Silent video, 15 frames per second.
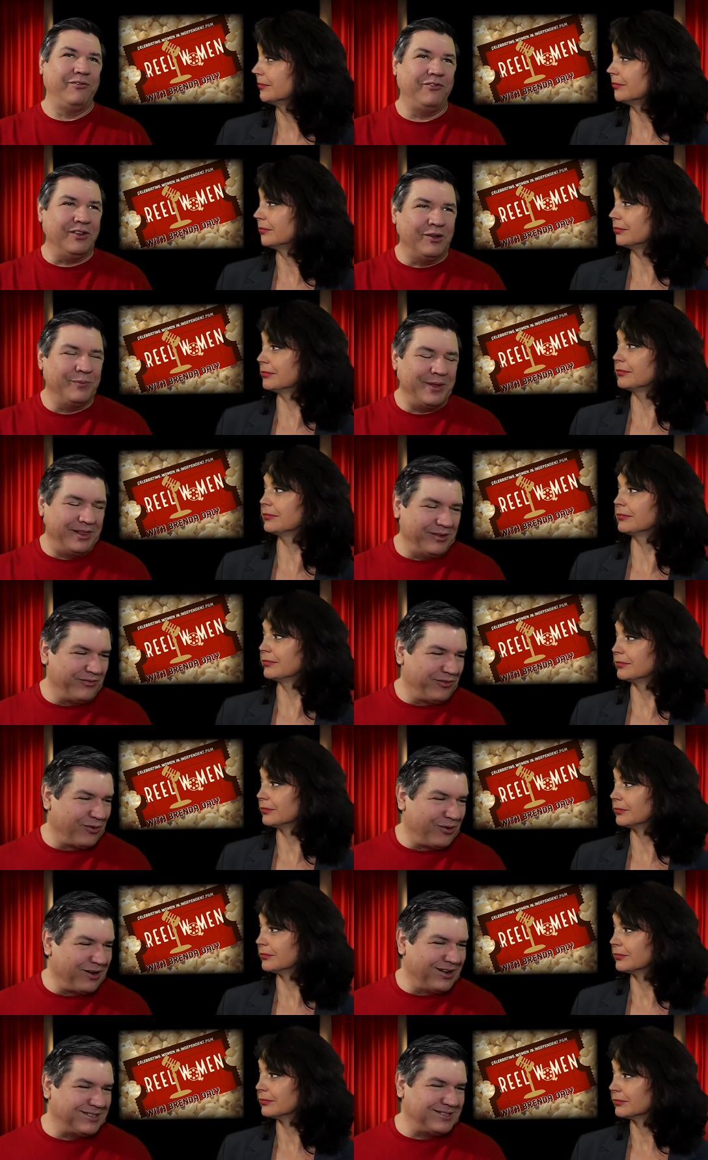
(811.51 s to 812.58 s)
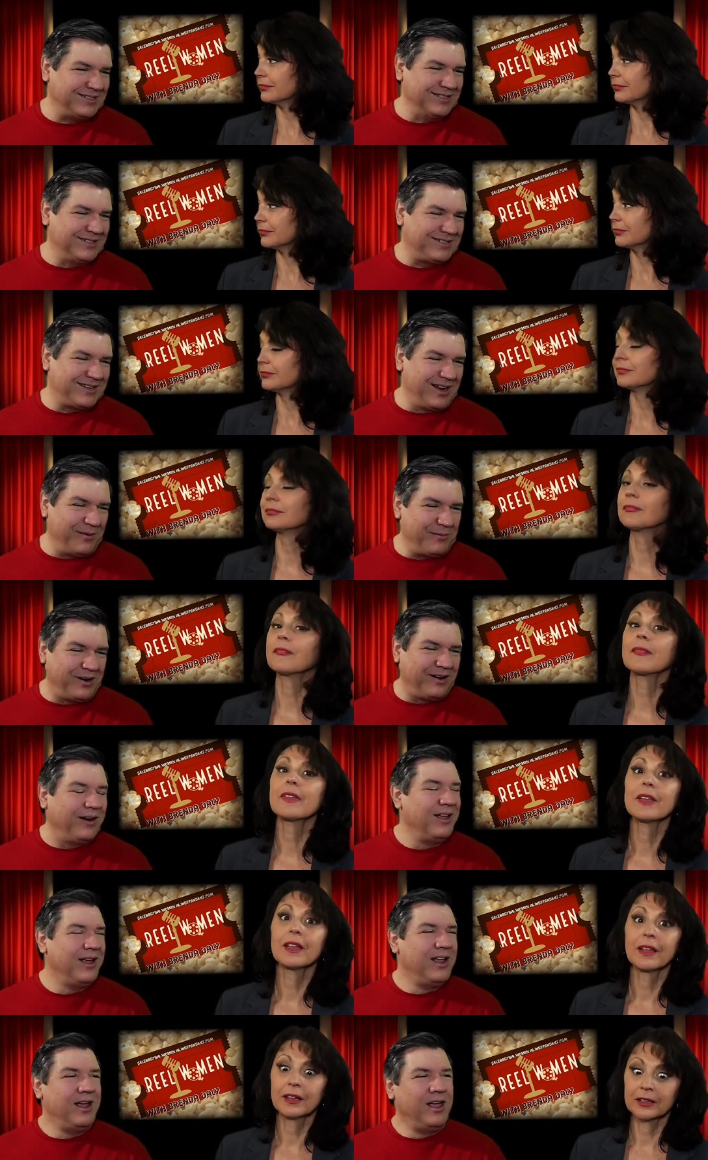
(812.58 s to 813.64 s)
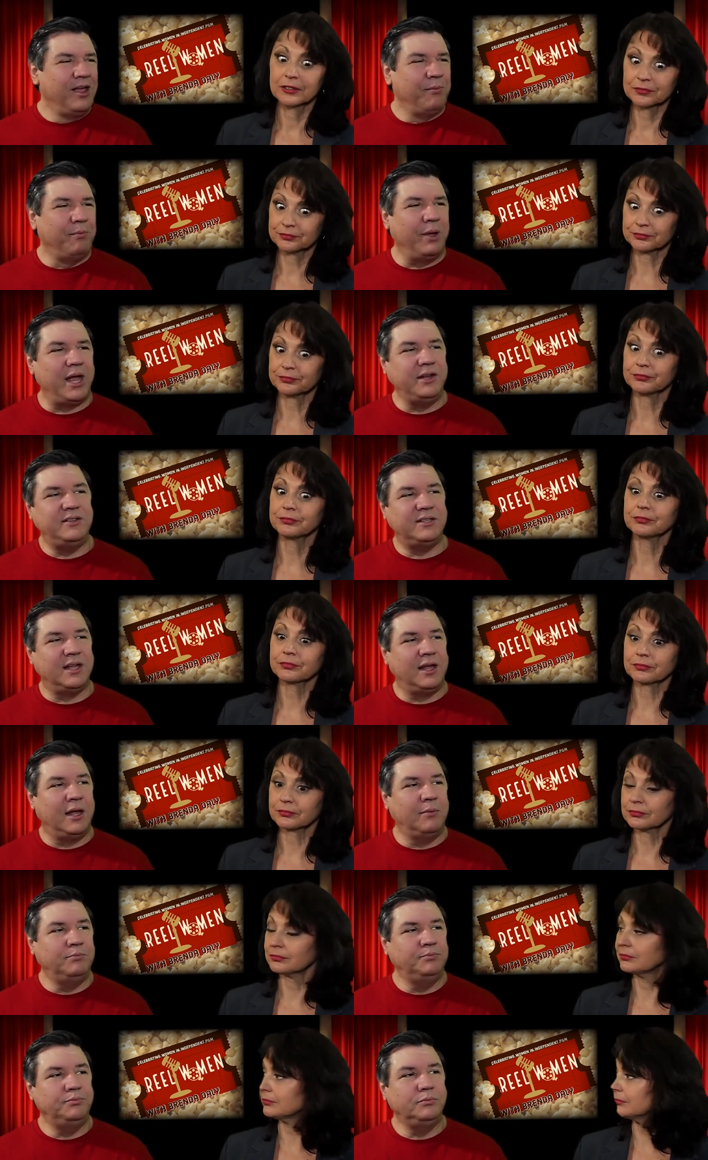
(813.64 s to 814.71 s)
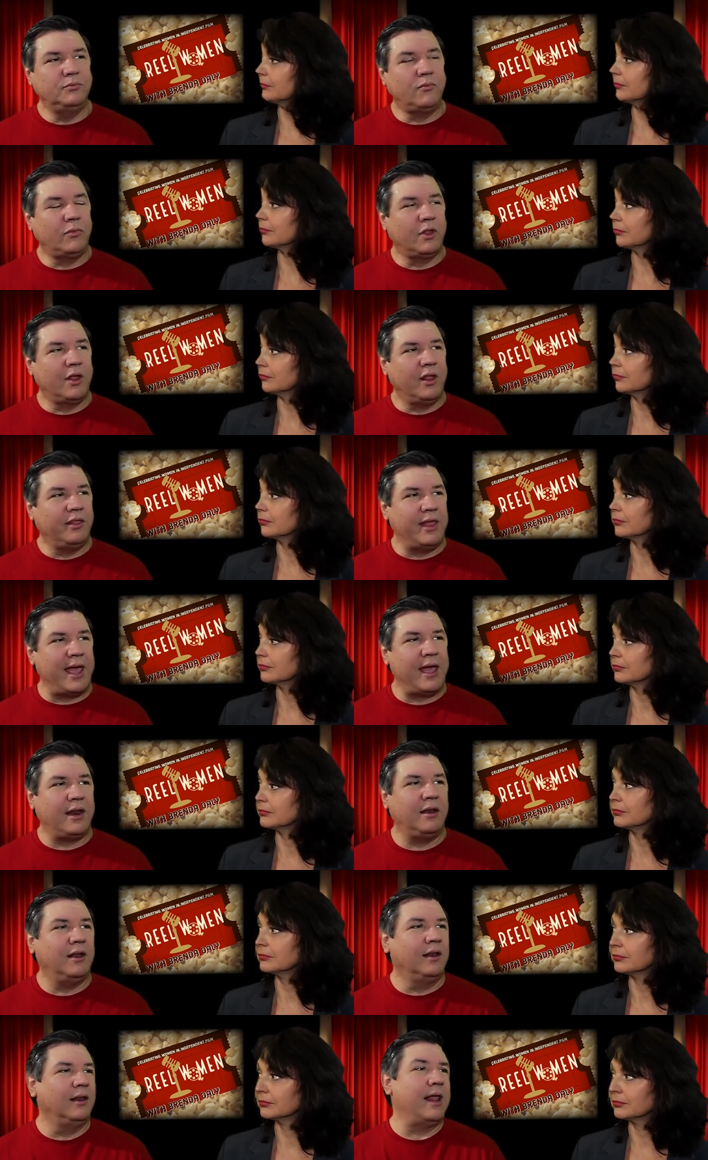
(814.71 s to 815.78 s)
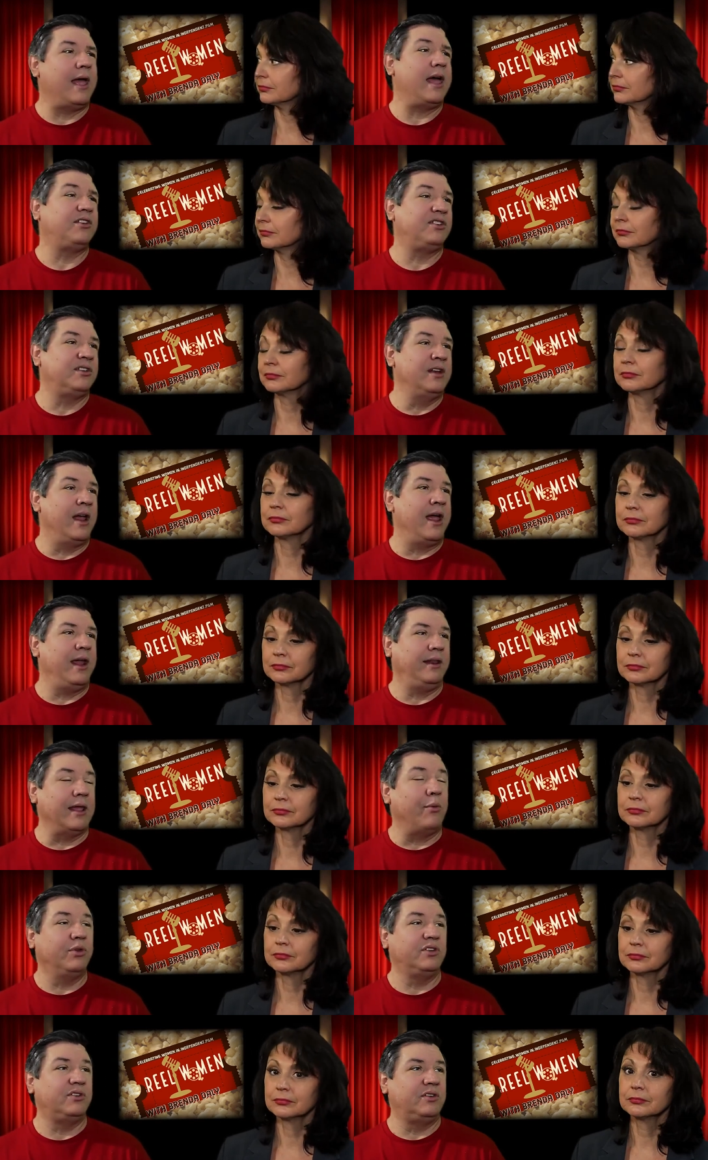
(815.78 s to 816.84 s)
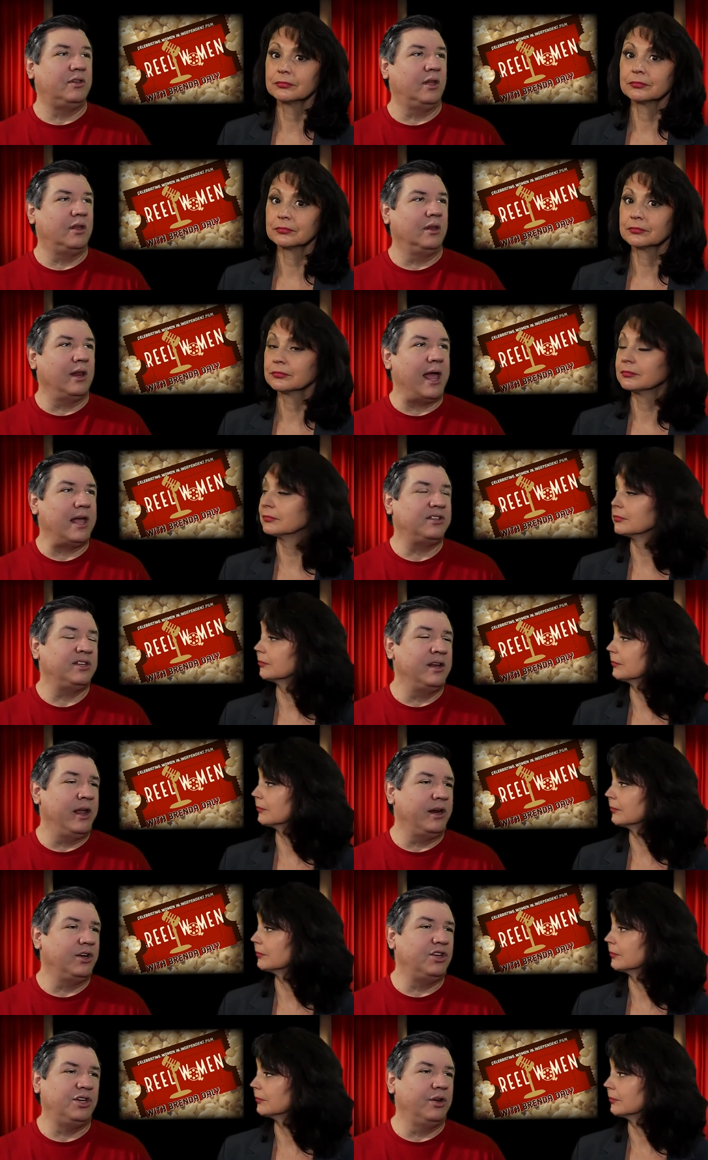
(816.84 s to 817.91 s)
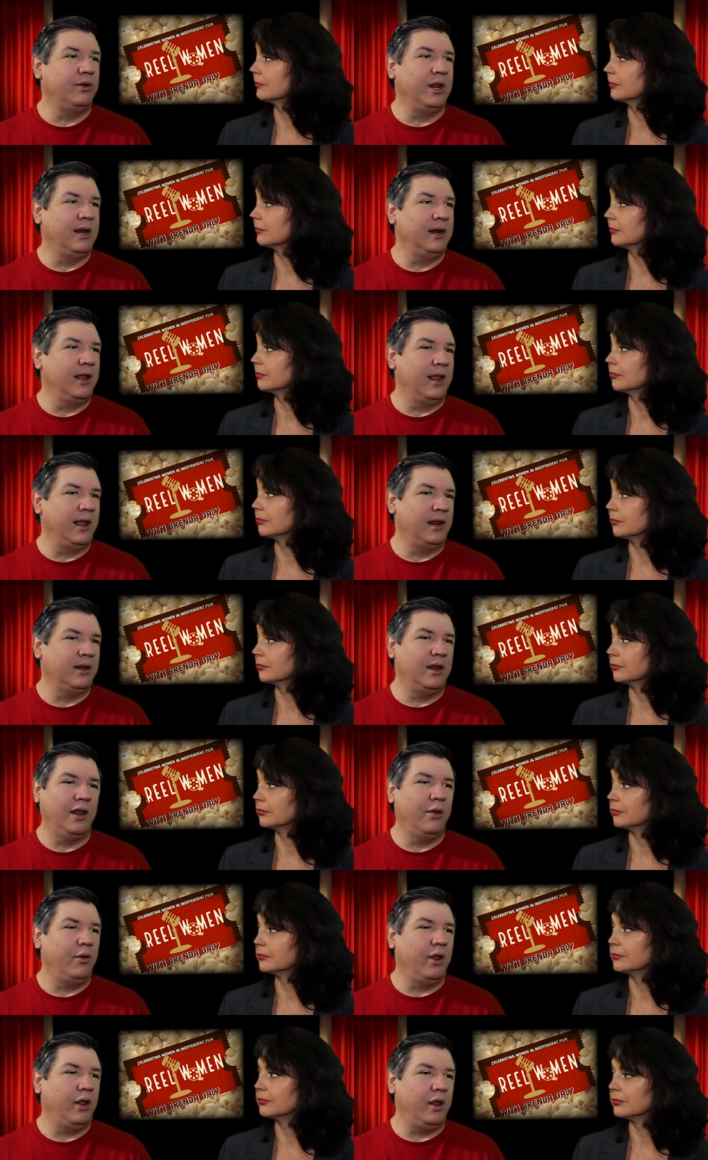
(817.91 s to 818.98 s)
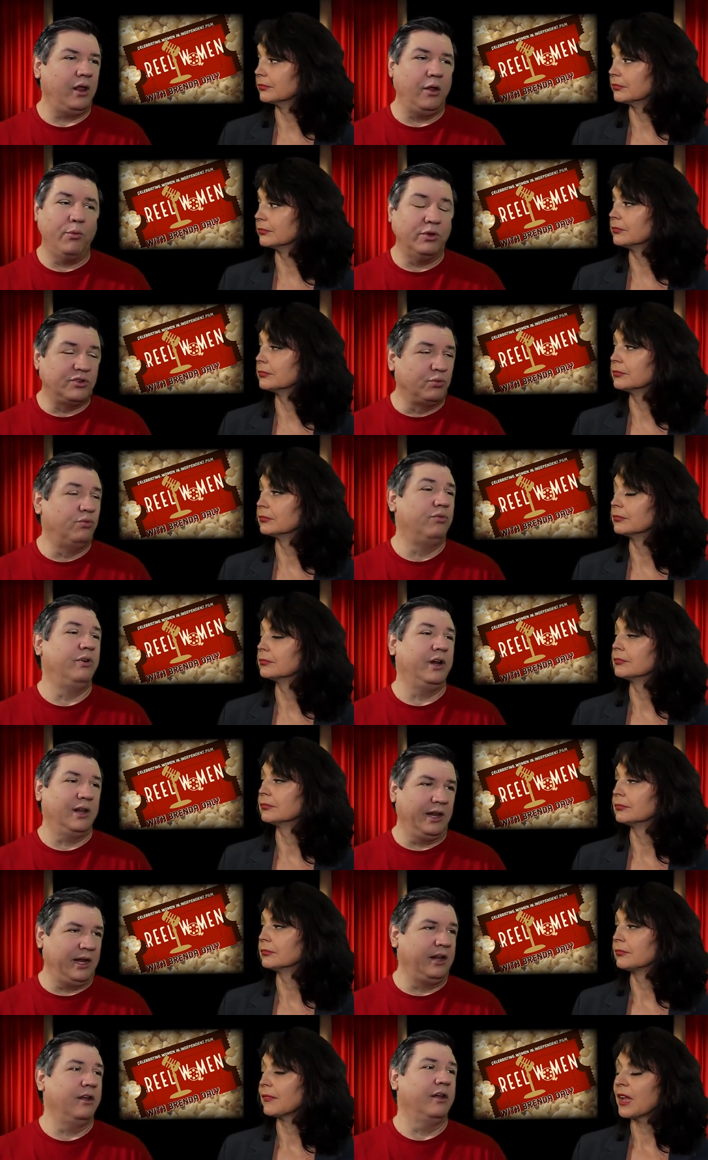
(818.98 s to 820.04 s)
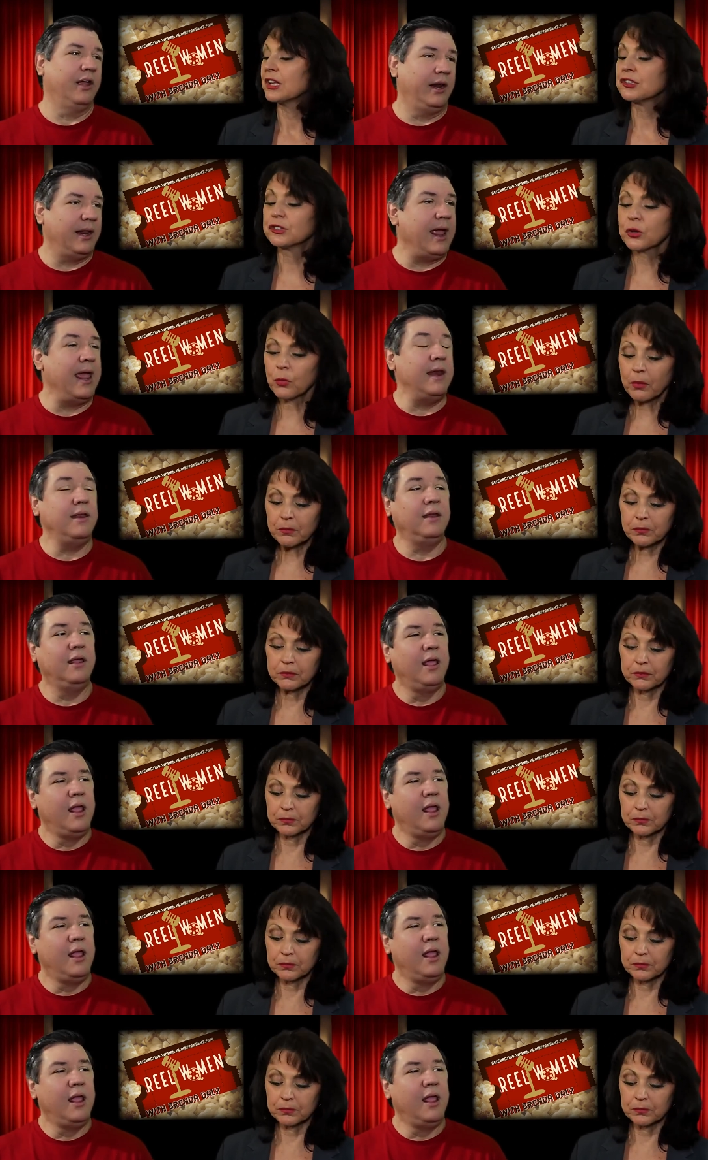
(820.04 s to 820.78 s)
Speaker 1: film in the forest in summer. But um, that last night, that was the last night of shooting, and it, it was really good. So, it,